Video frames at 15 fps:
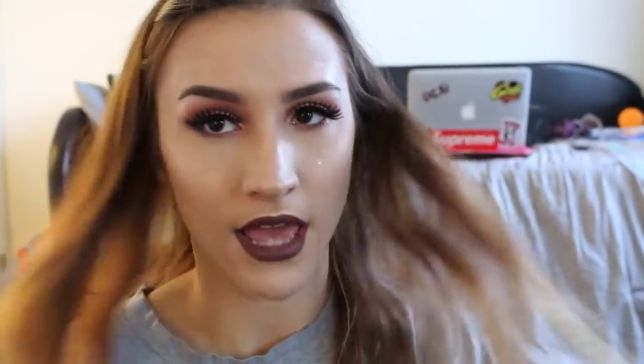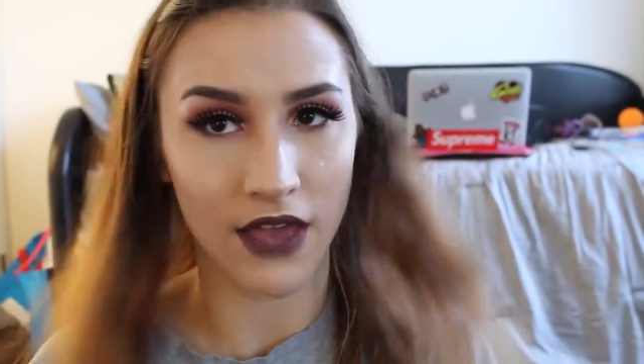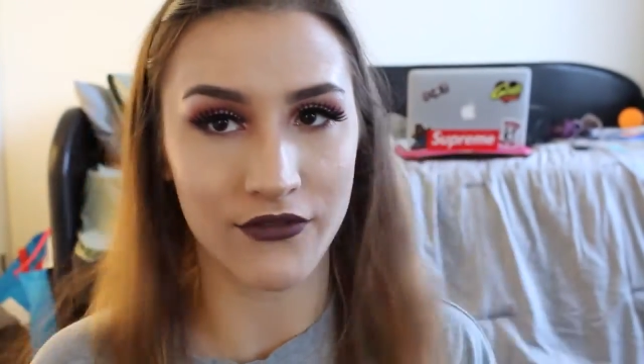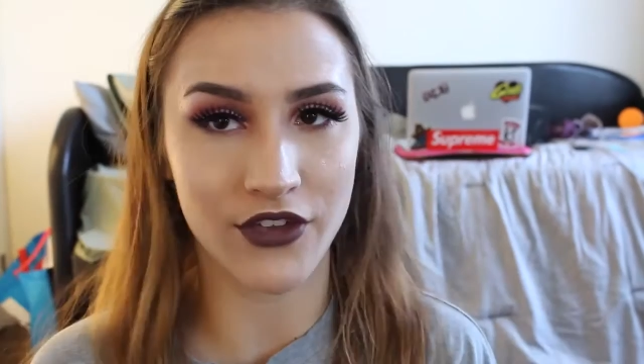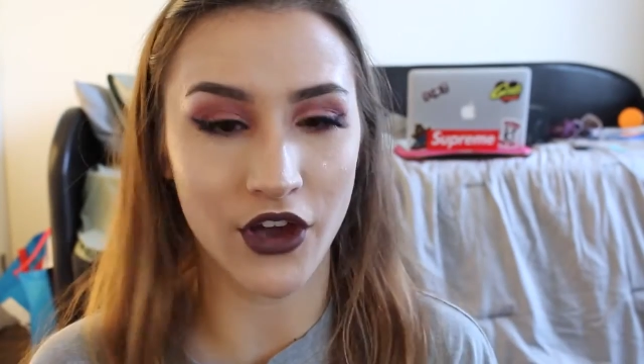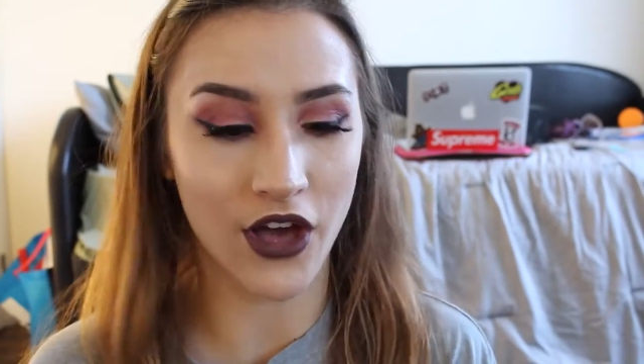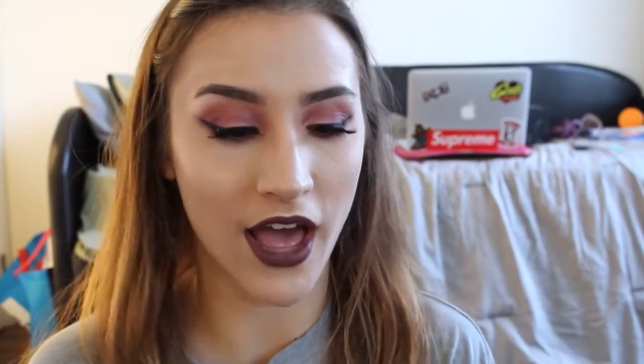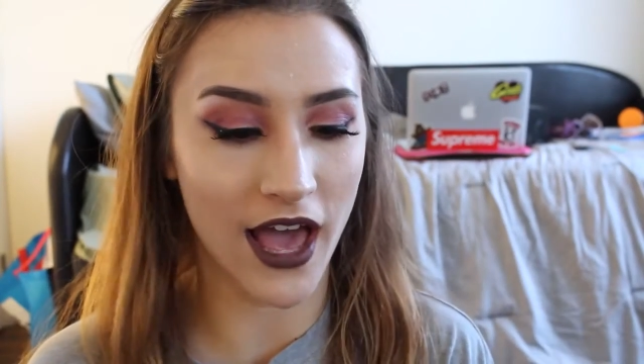
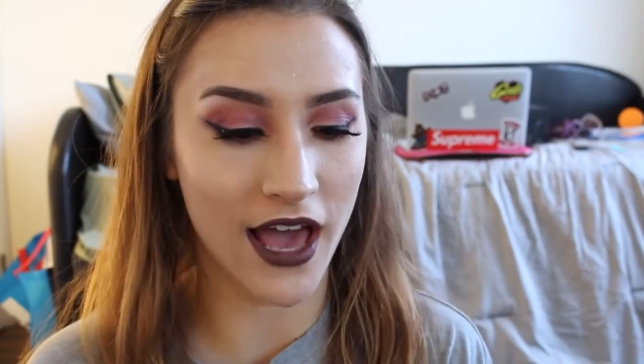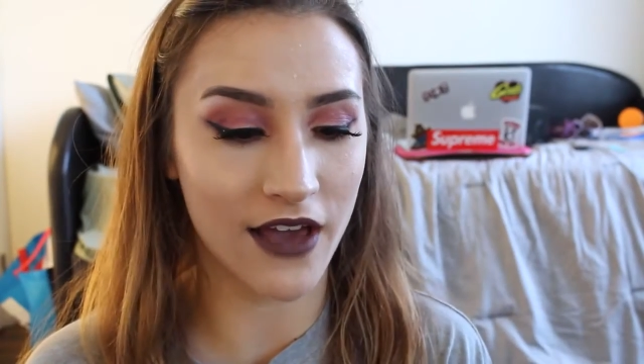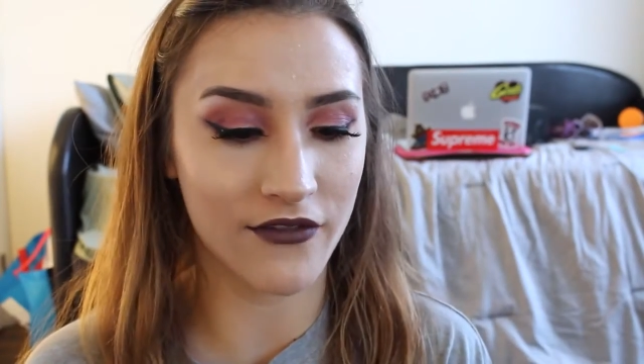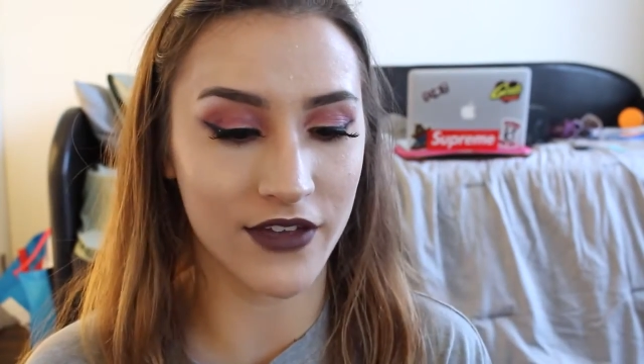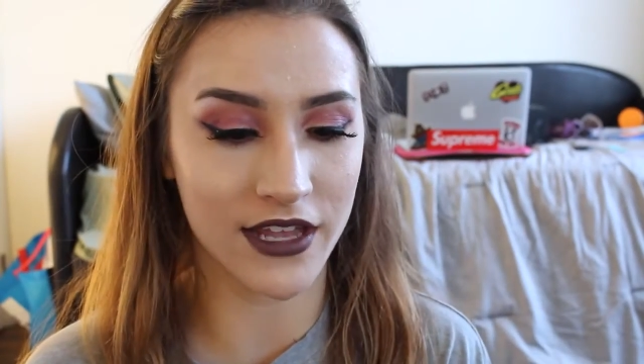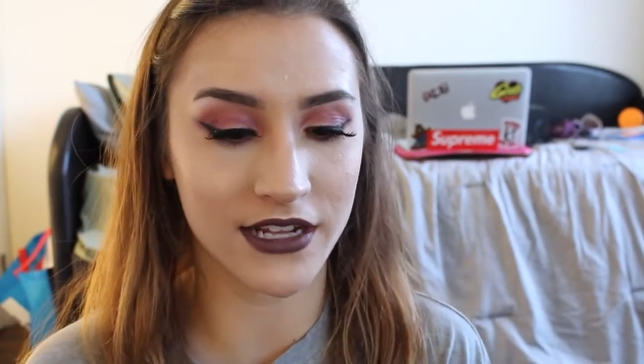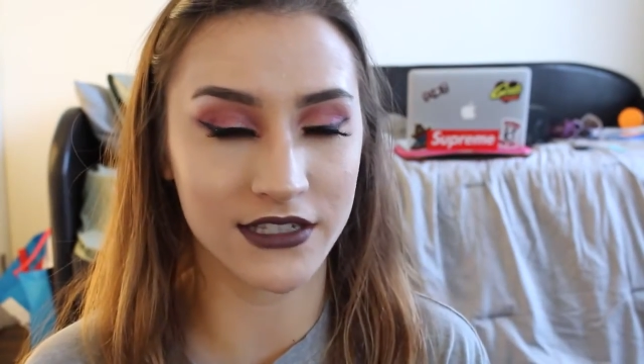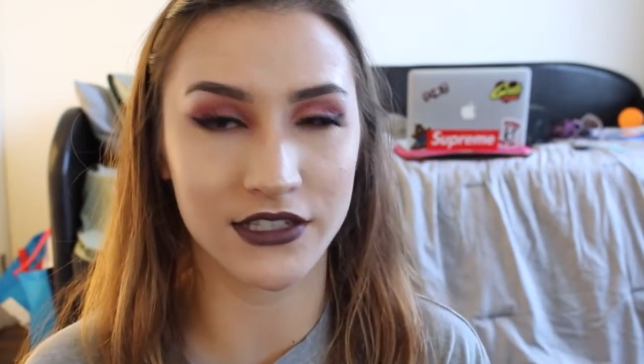If y'all
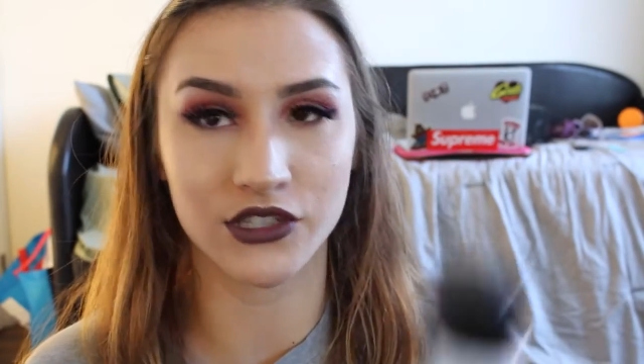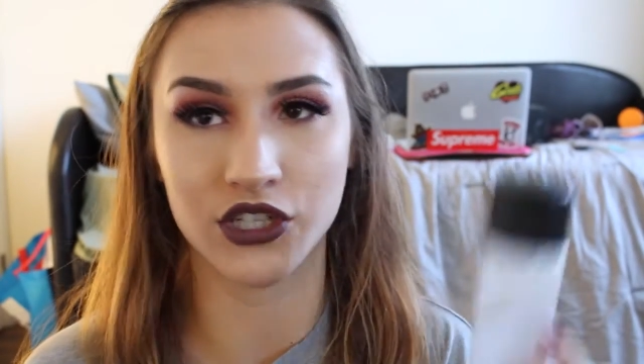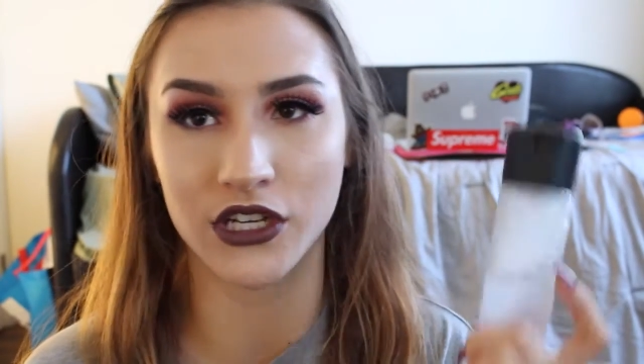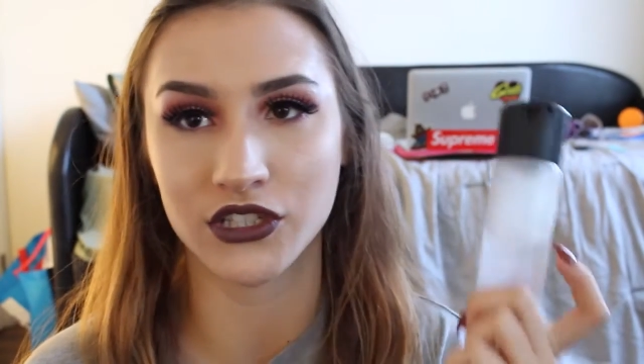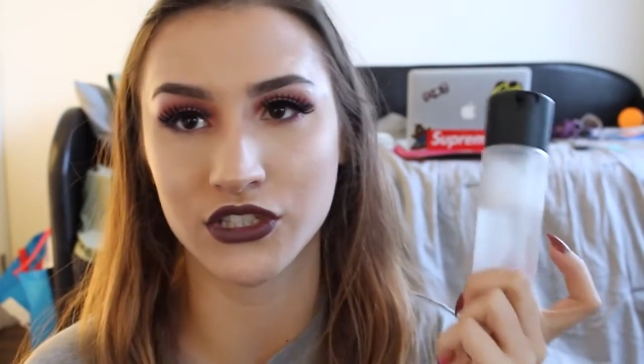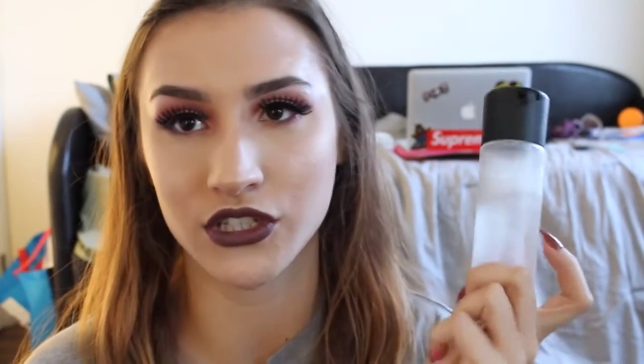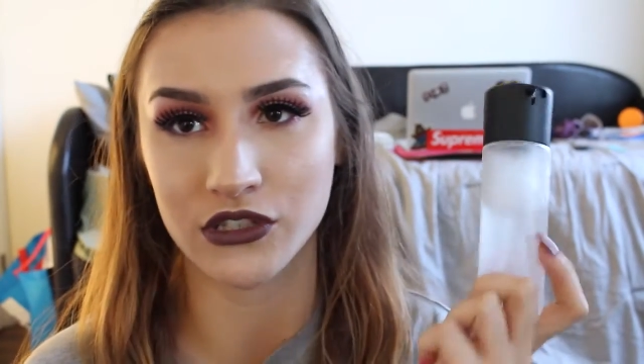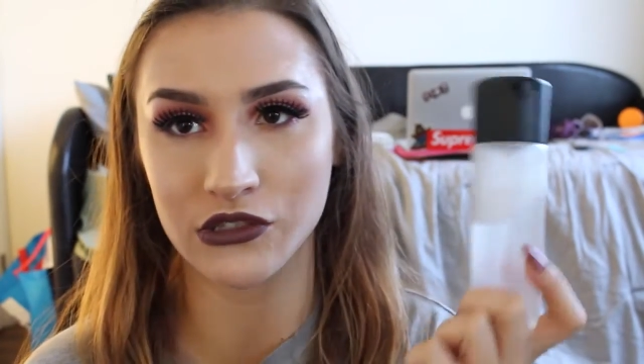have any
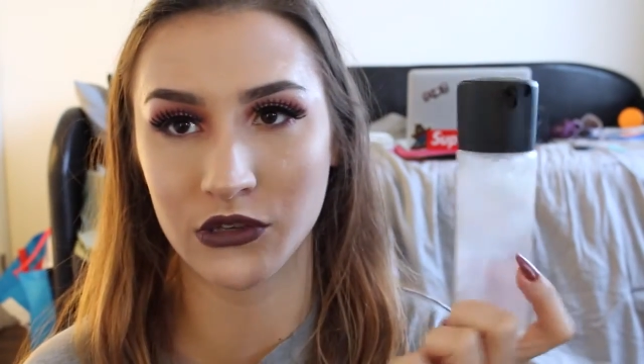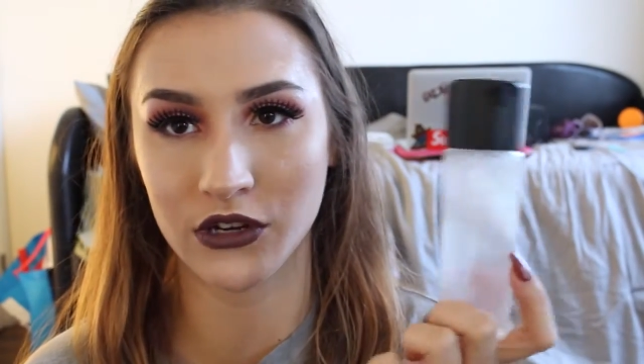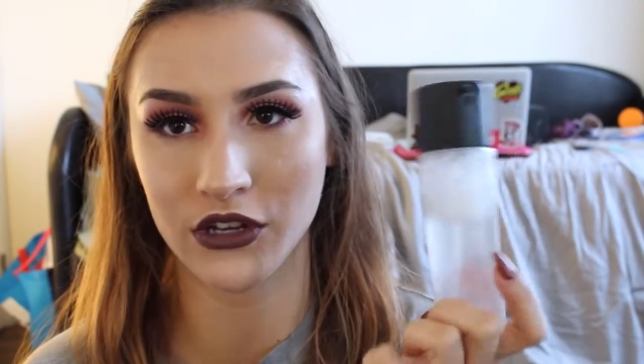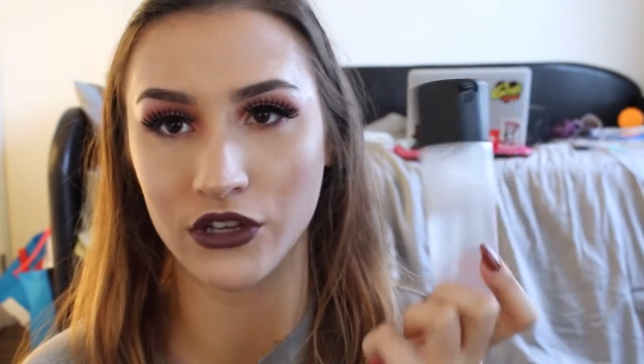suggestions on